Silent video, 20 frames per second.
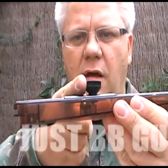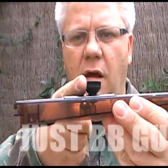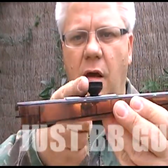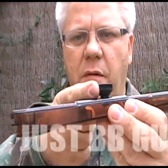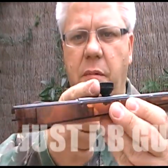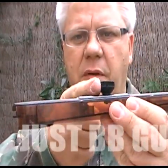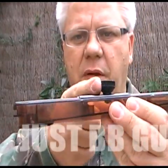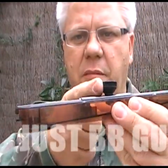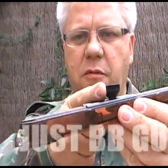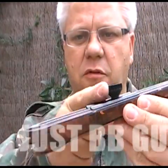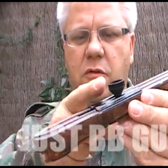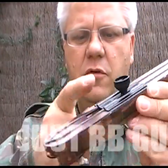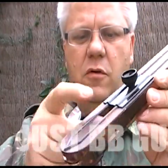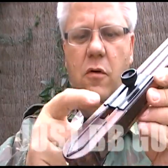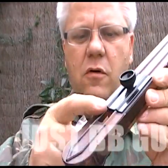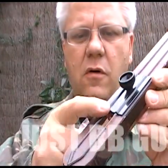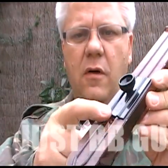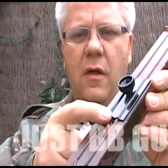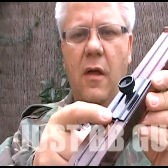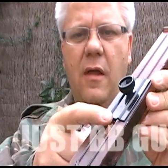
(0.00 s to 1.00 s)
Open up the
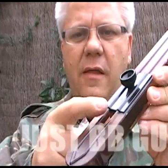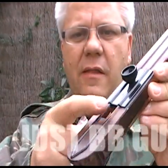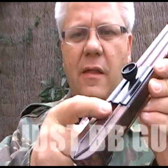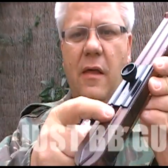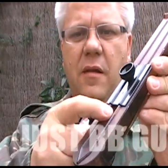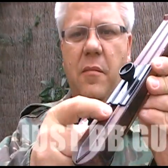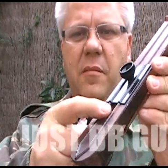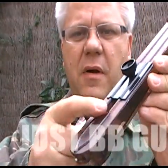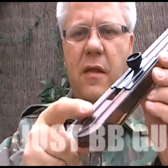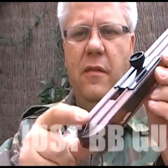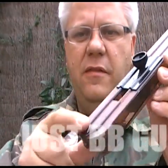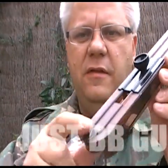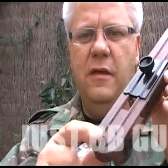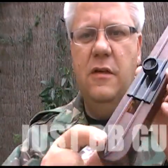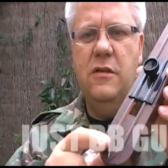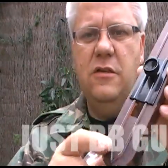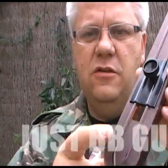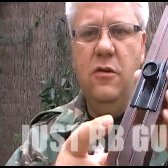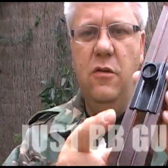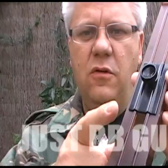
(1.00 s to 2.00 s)
door. Now the main thing
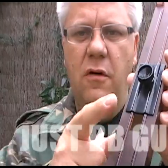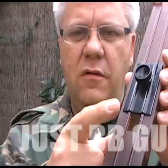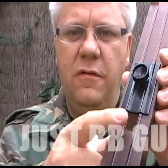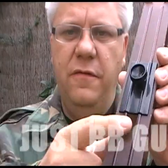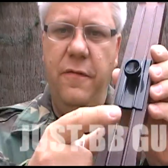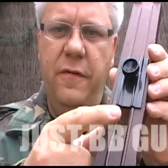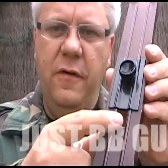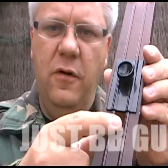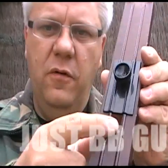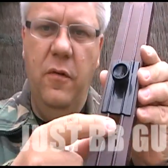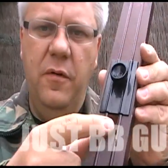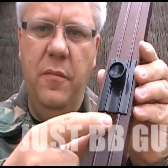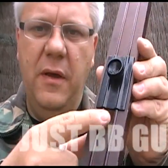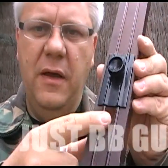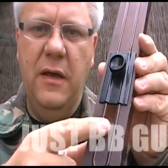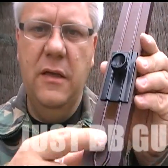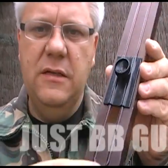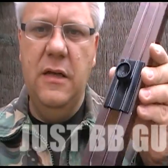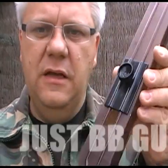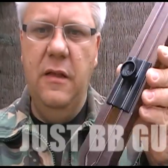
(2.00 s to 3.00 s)
is do not fill the
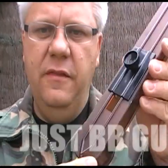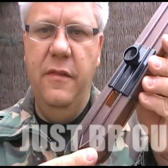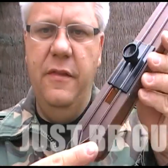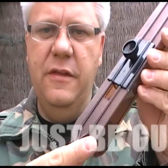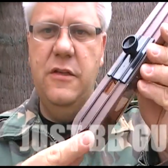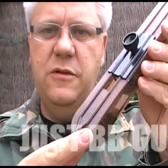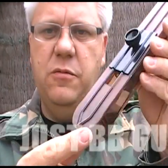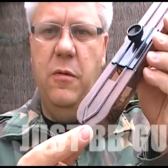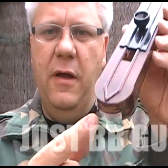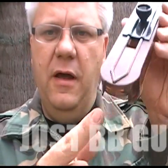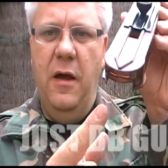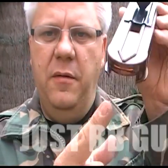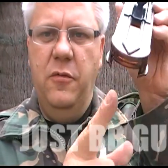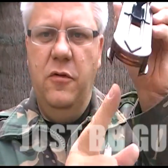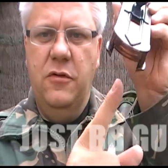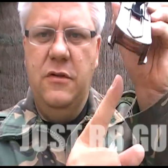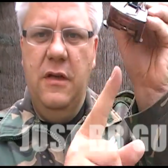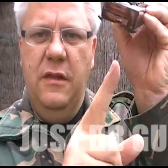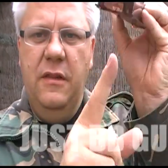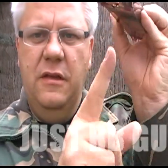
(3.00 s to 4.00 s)
magazine this way up.
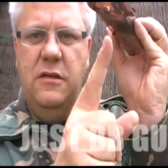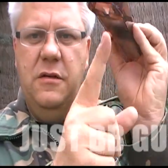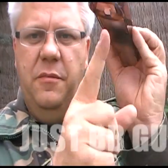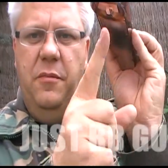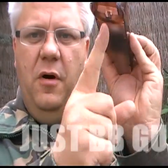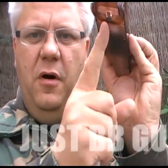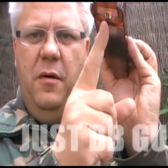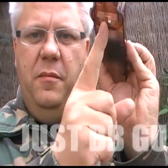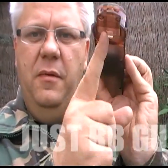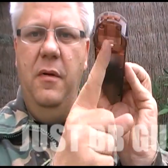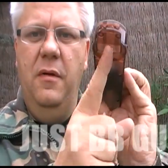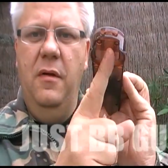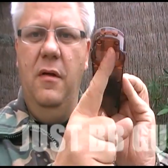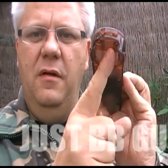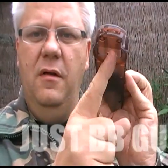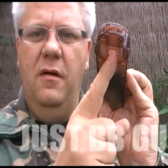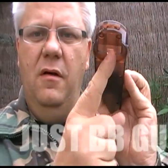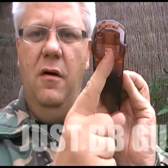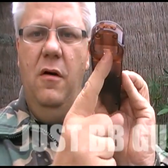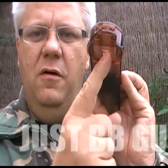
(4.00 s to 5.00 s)
You'll see there's a bottom
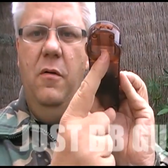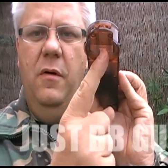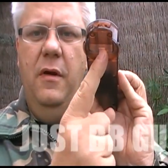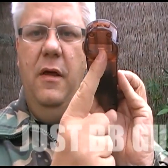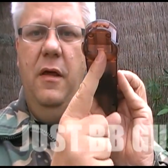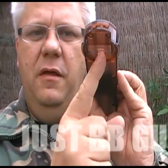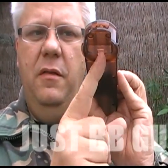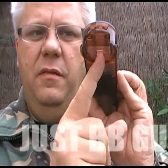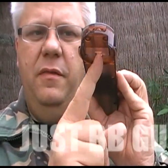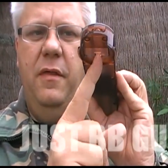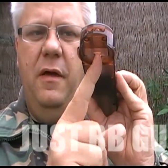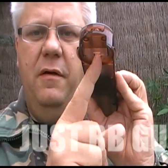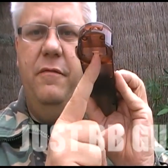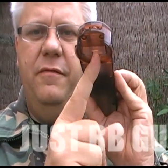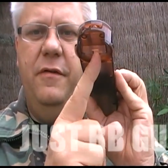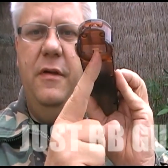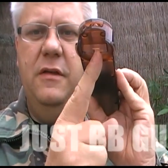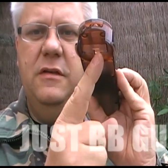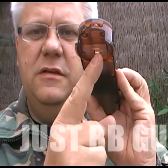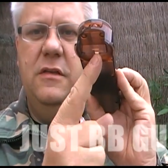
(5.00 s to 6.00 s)
hole here that
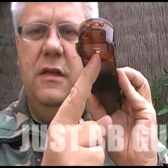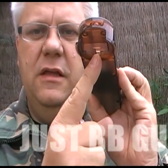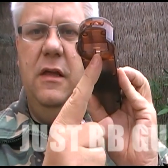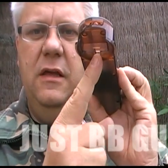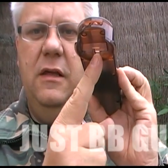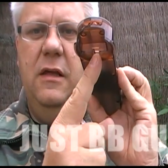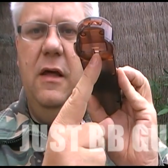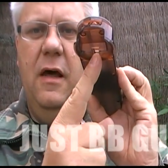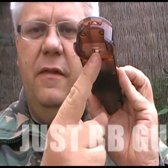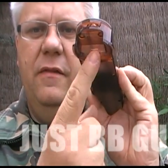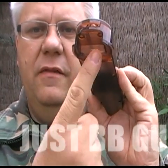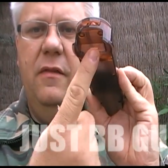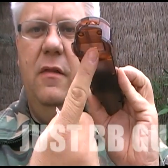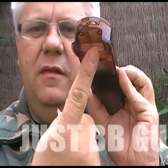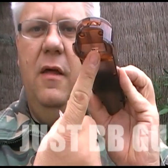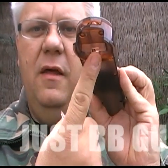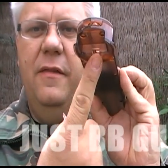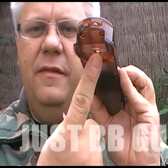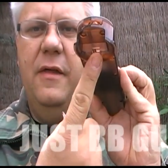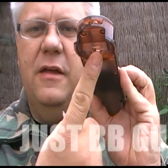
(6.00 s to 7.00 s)
feeds the gun
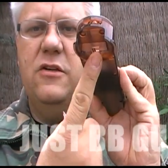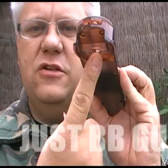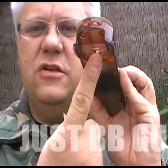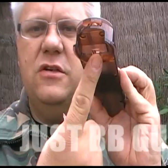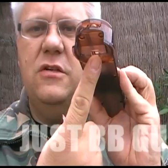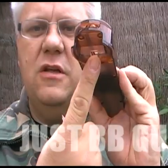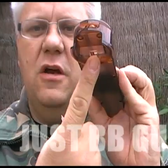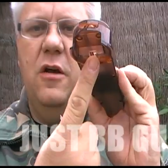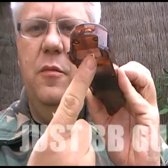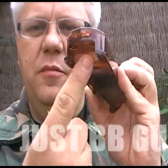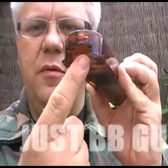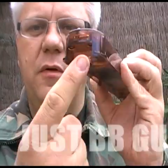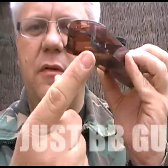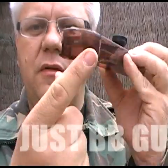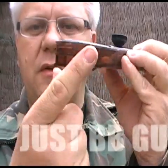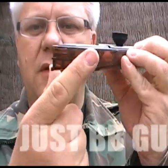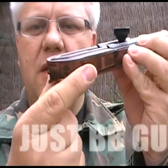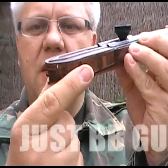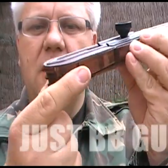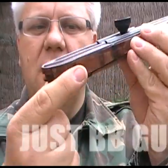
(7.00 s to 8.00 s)
that's just
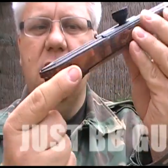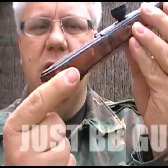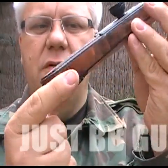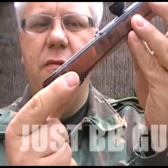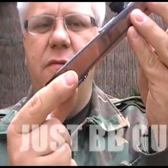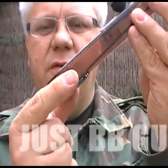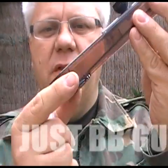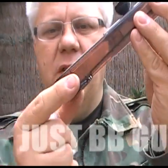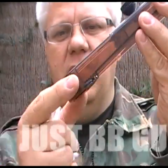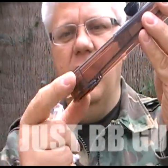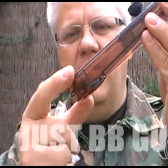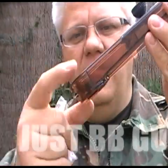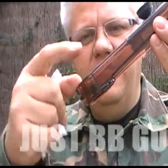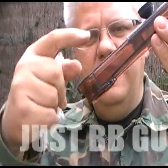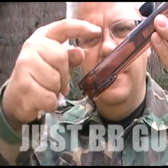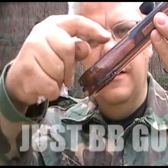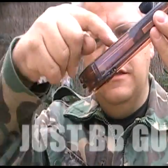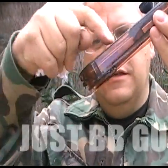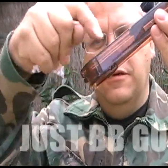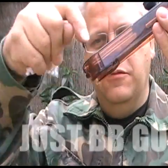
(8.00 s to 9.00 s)
open. So if you fill it like
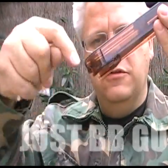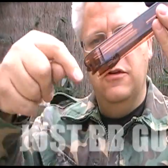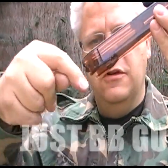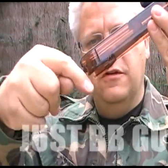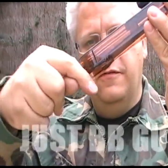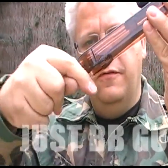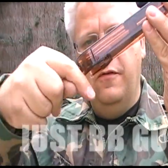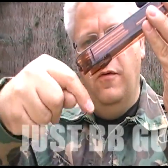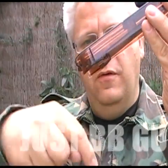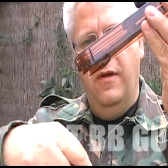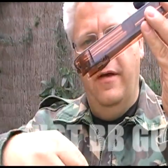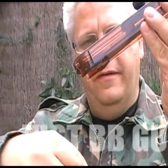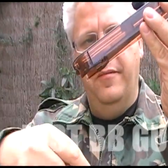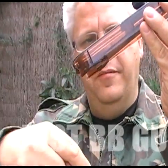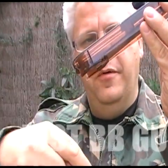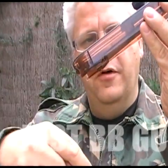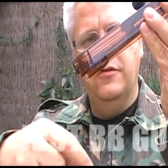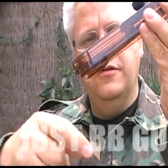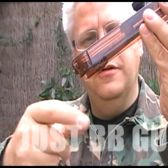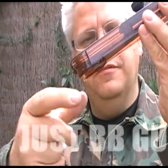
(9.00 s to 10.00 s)
this, it will just fall out the
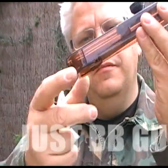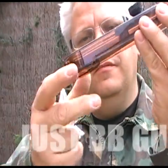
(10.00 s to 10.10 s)
bottom.